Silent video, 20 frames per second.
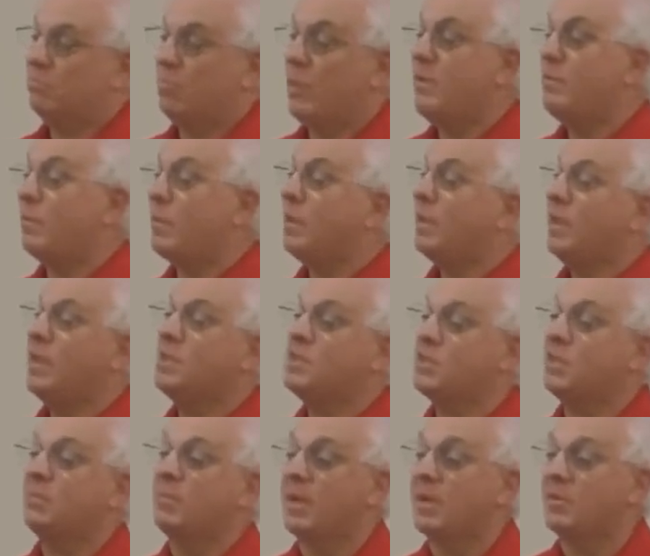We've
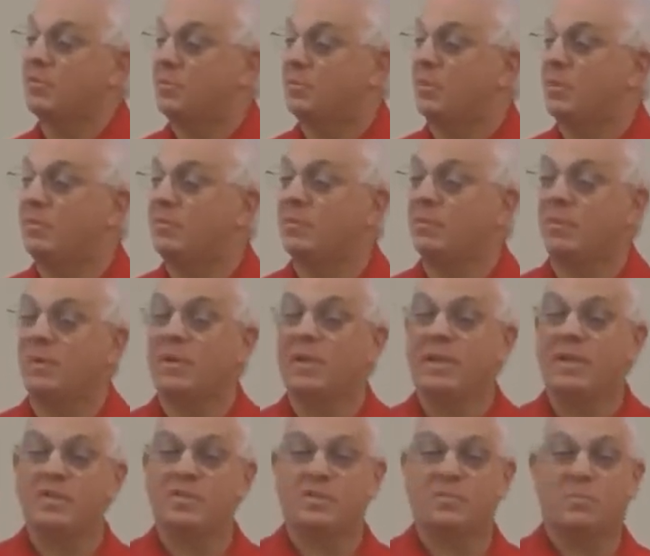released them as we've
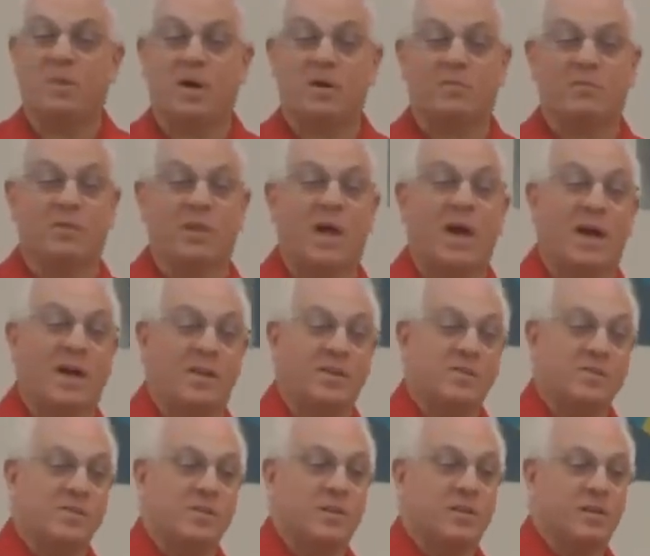released
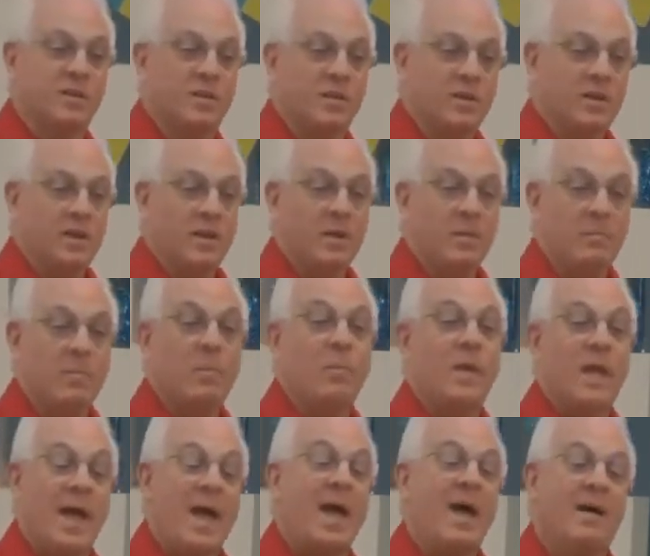butterflies, but
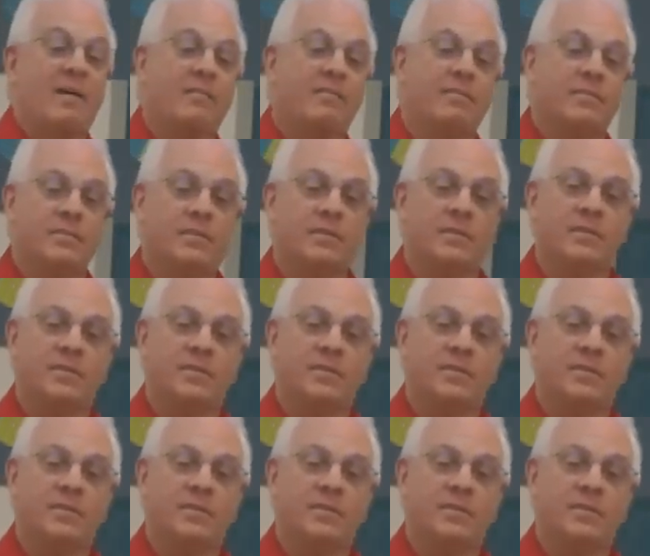we have.